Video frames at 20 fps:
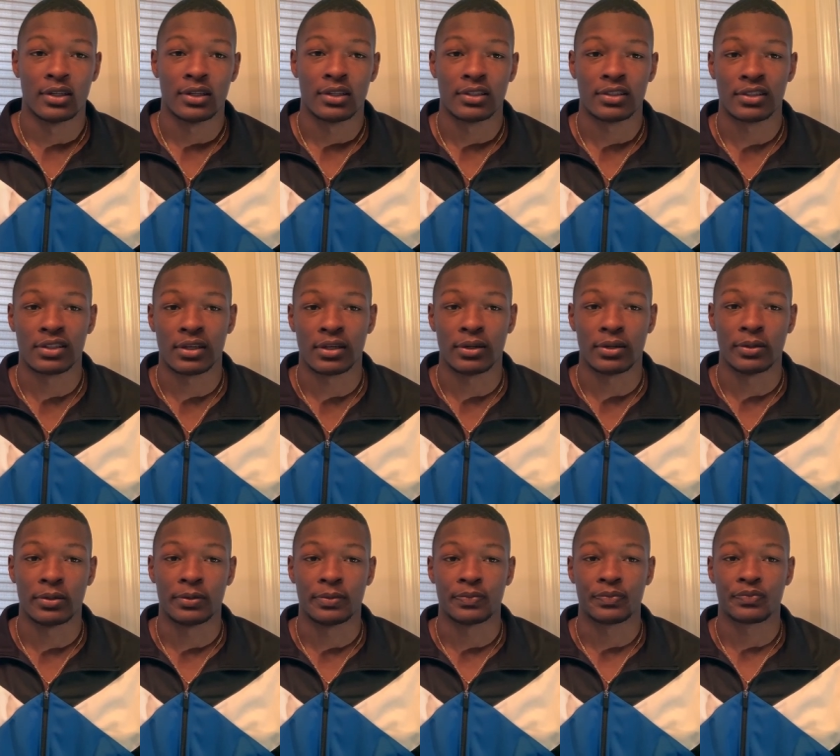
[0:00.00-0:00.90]

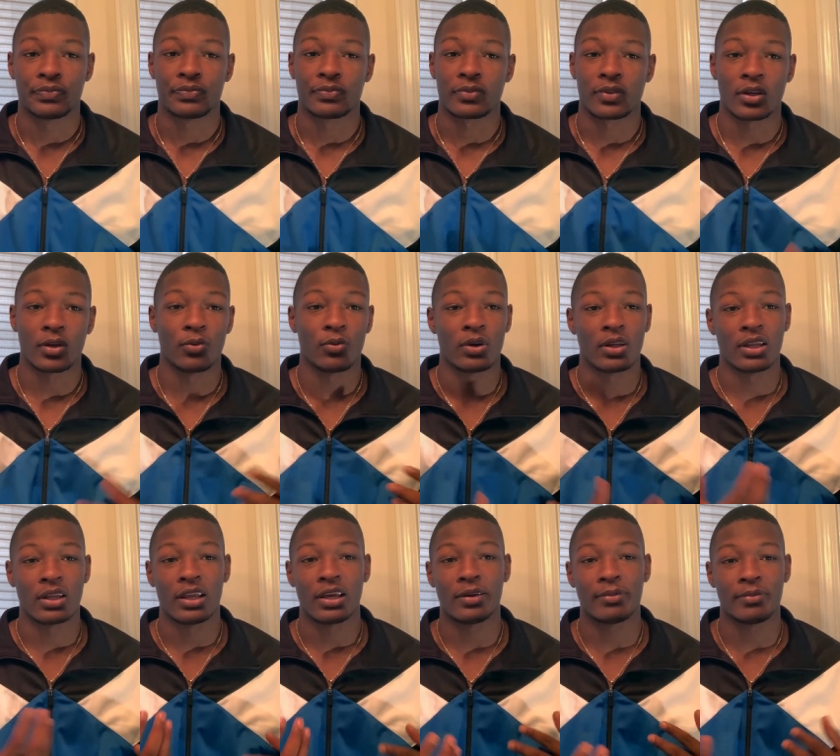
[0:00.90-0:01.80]
So it
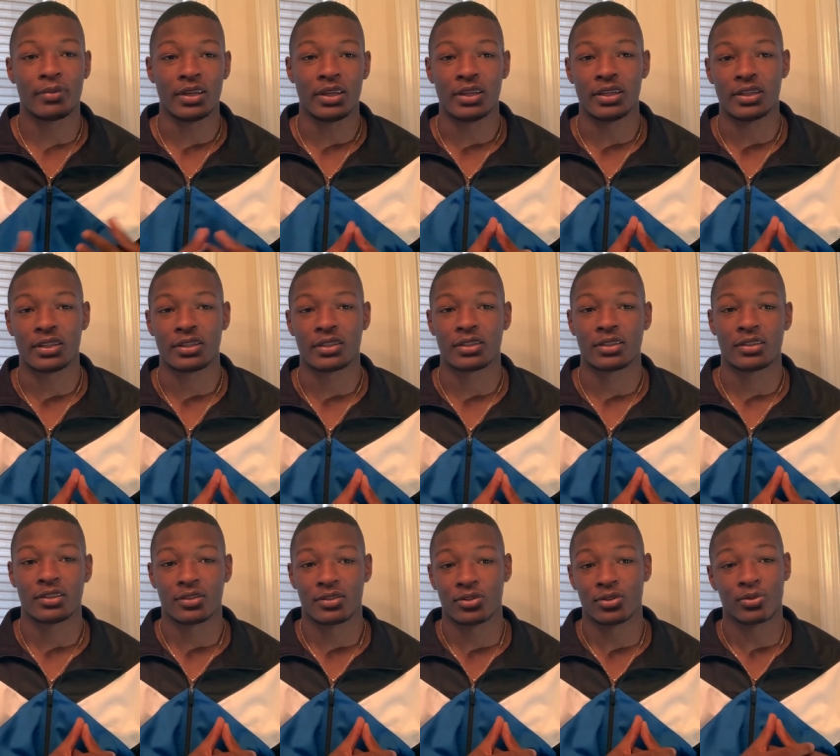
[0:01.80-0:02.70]
wouldn't let me
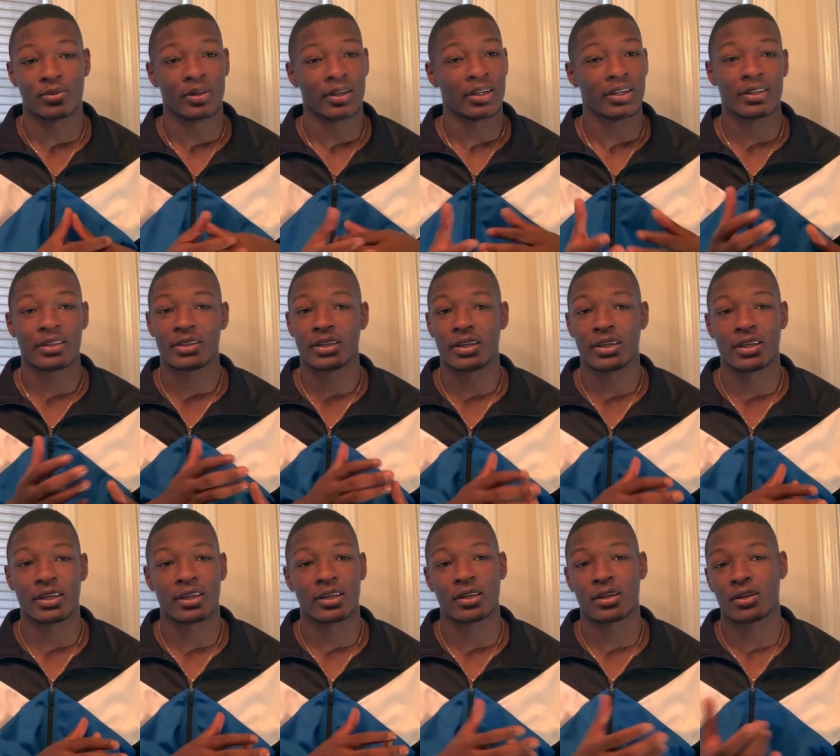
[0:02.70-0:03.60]
do
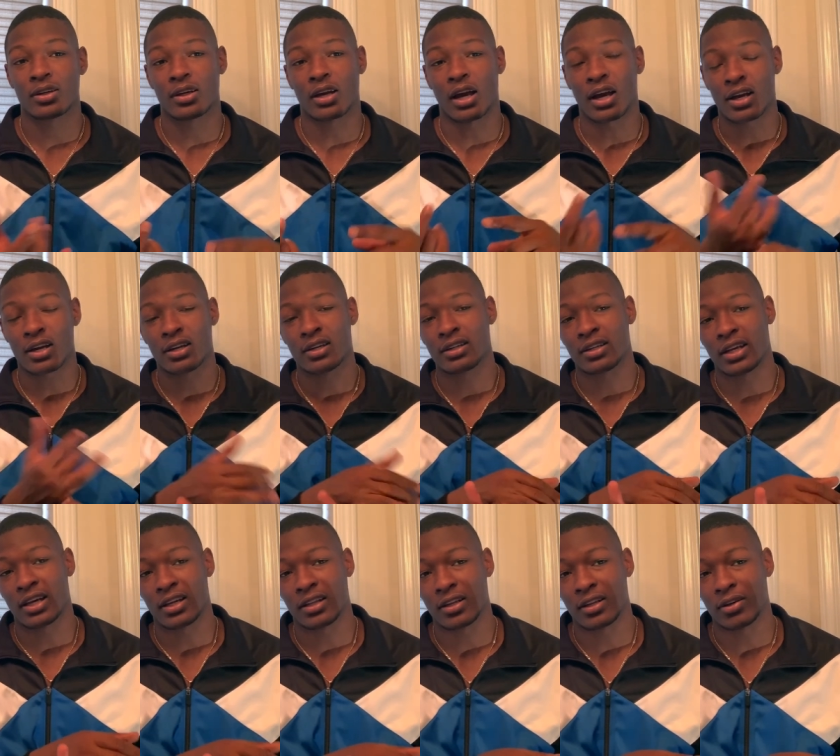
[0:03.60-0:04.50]
anything. I couldn't
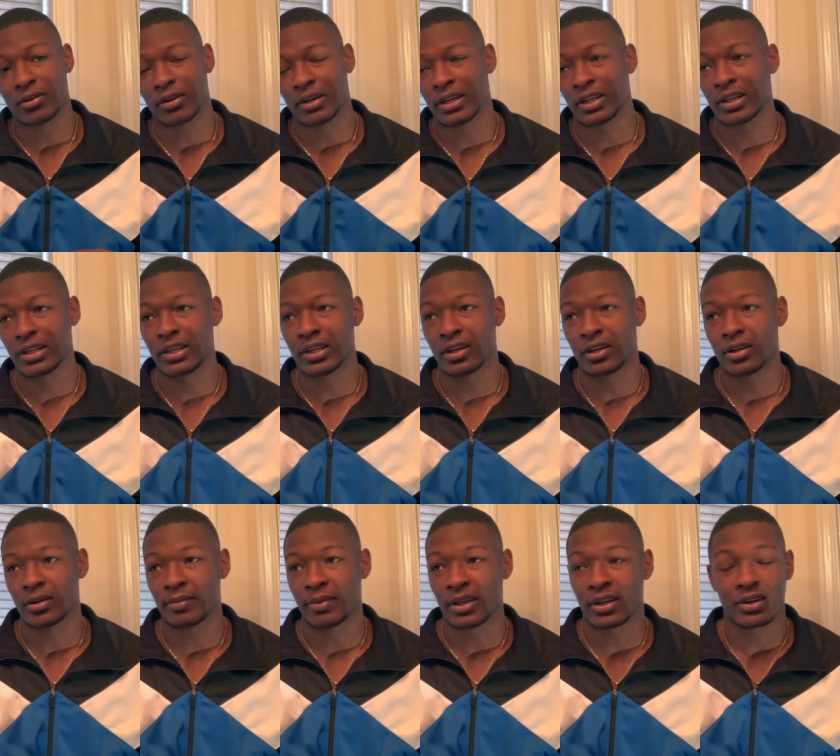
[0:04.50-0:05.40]
download any
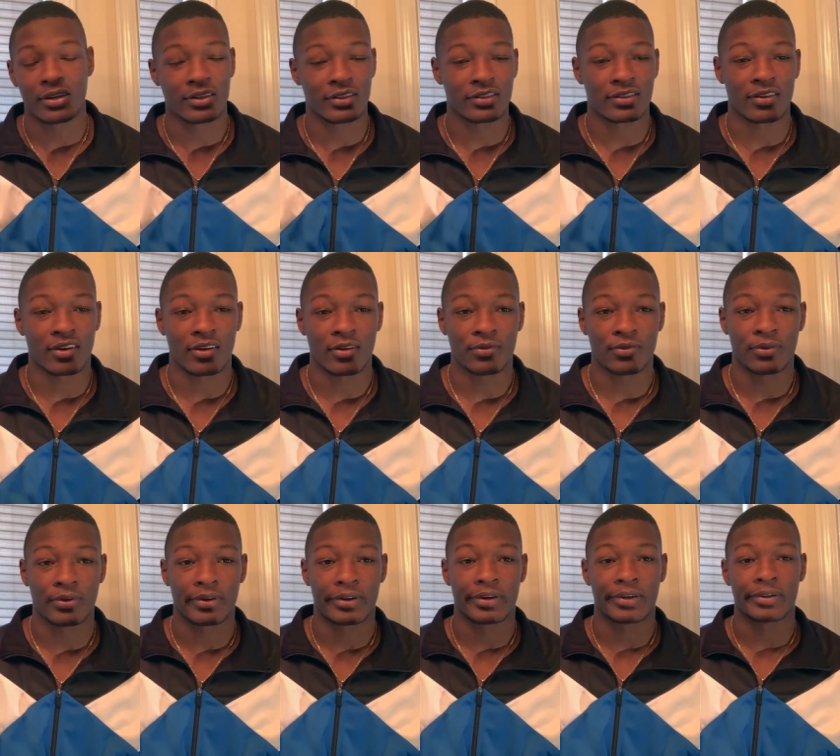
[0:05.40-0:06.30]
um, editing
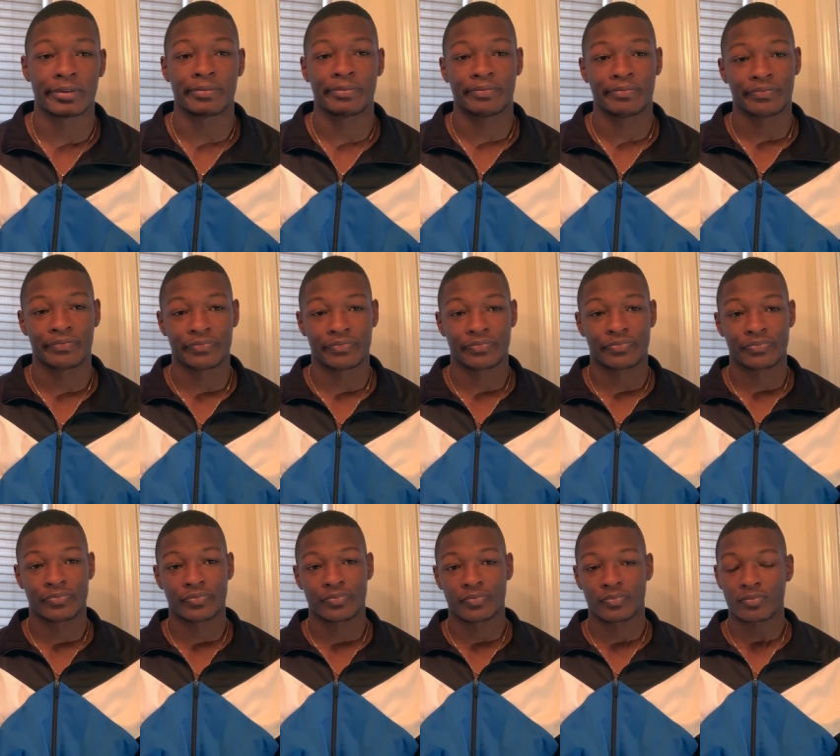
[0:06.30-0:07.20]
software.
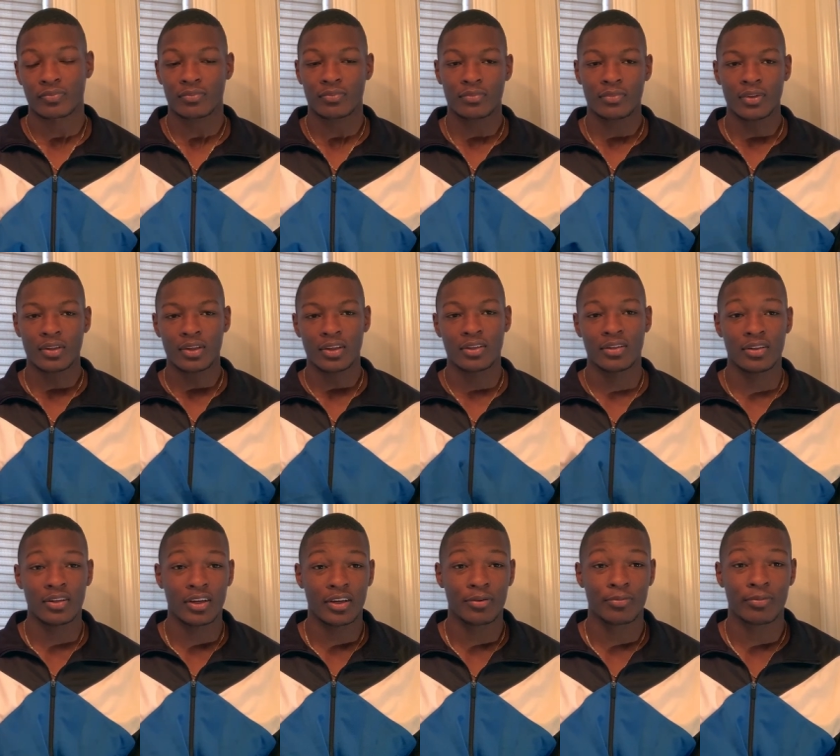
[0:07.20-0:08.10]

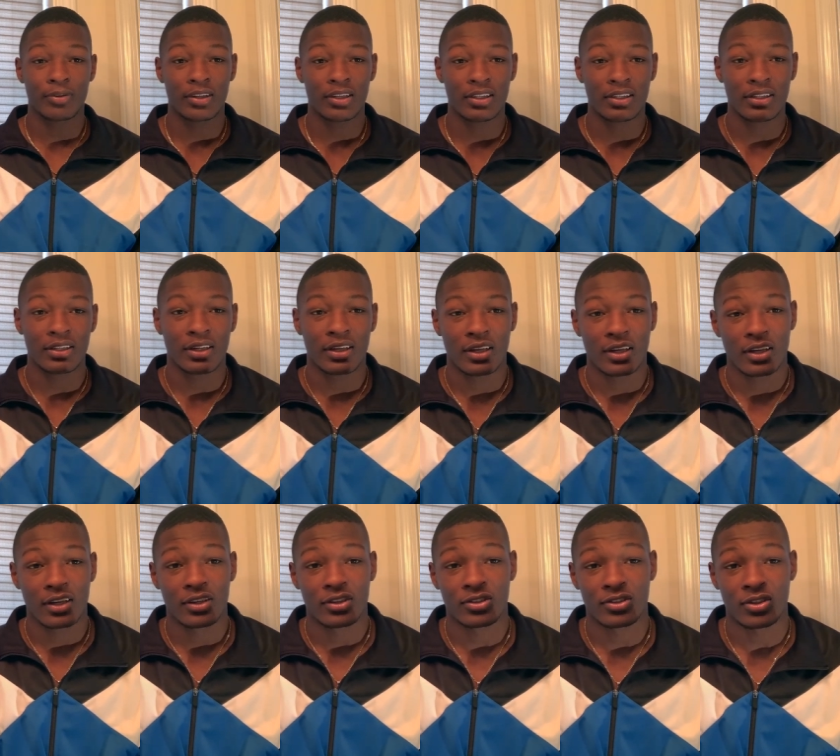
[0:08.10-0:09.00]
Nothing really.
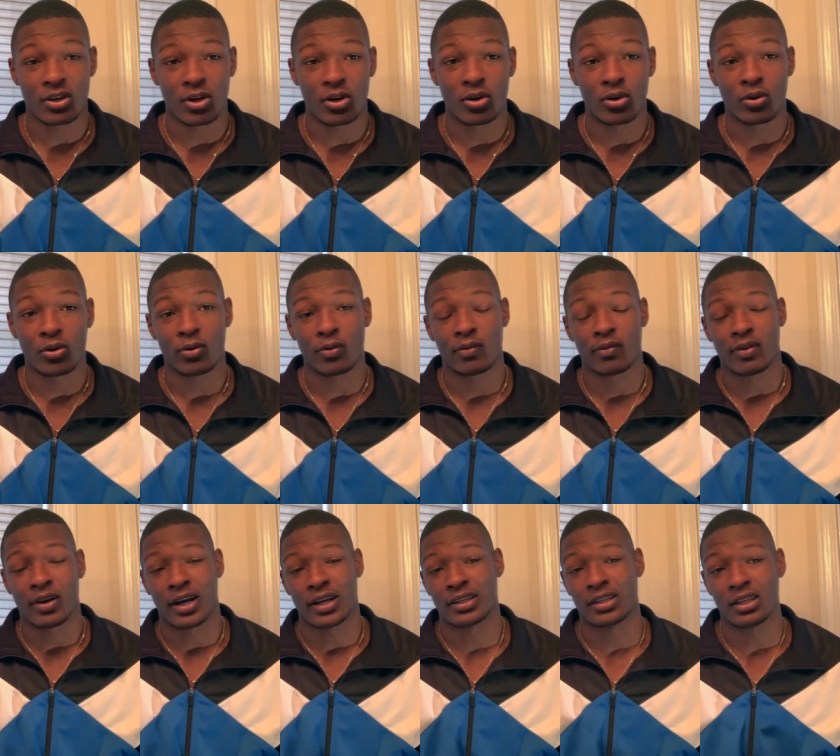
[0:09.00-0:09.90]
So
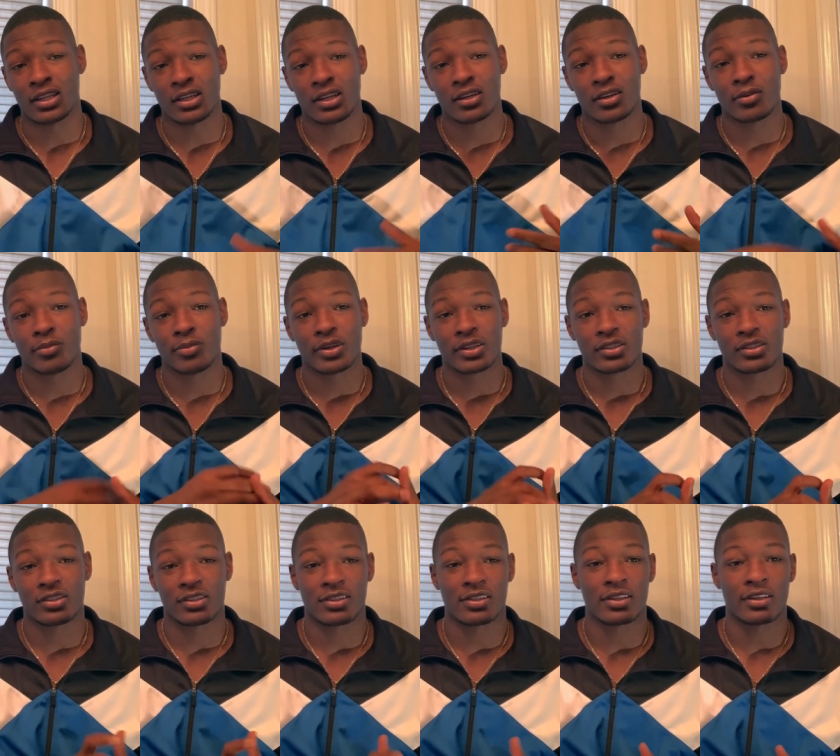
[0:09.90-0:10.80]
I deleted a bunch
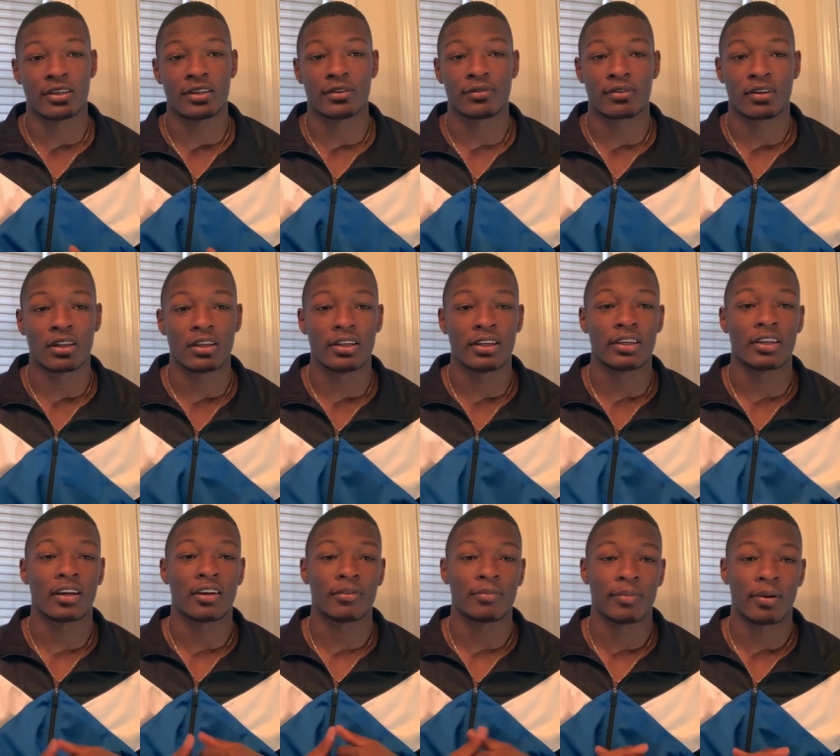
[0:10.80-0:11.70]
of stuff, cleaned
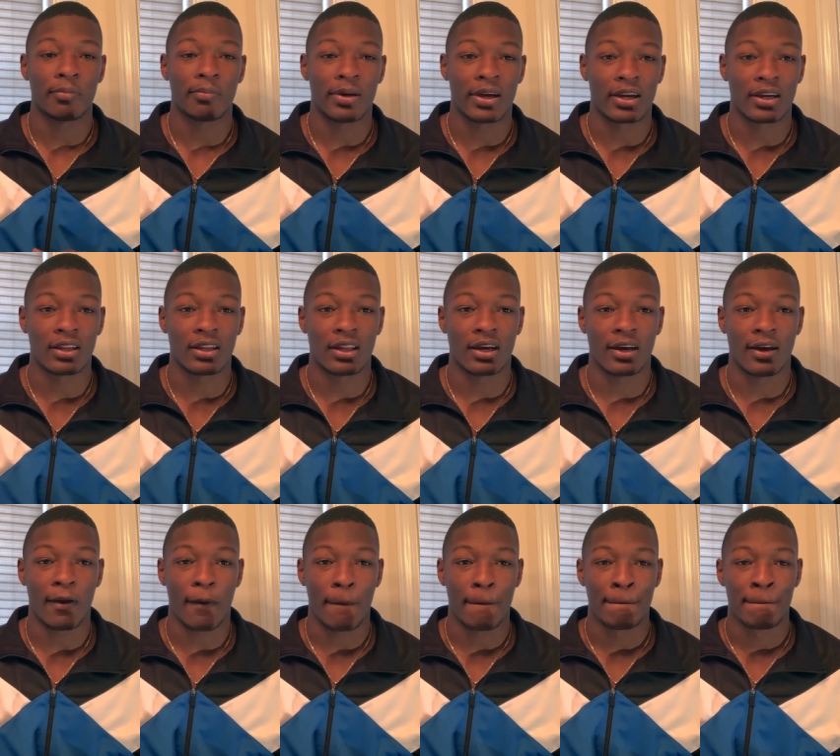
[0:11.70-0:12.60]
off my Mac a
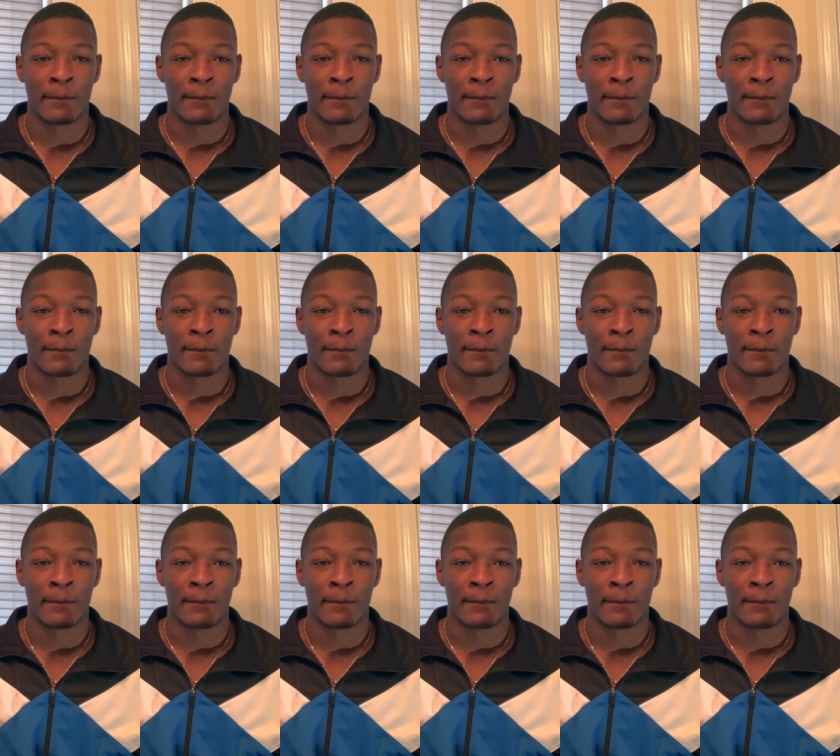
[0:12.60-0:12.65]
lot,